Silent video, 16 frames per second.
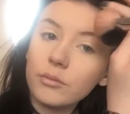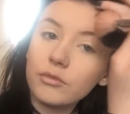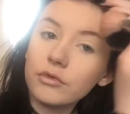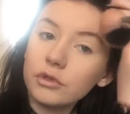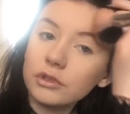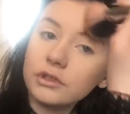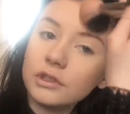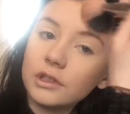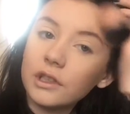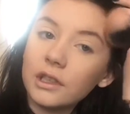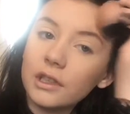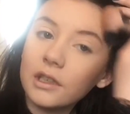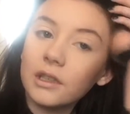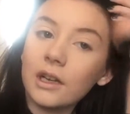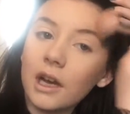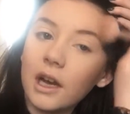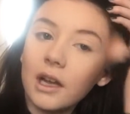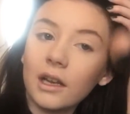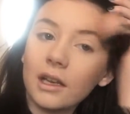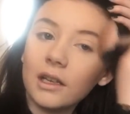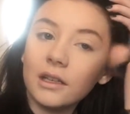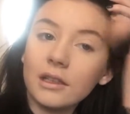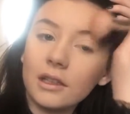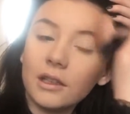bronzing and
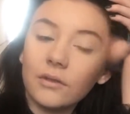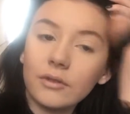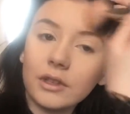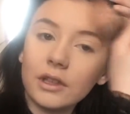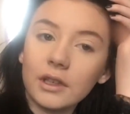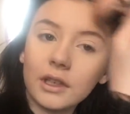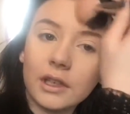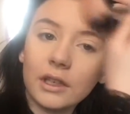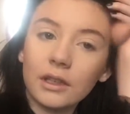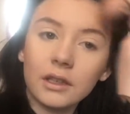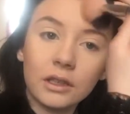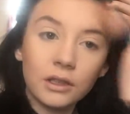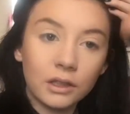highlighting and everything.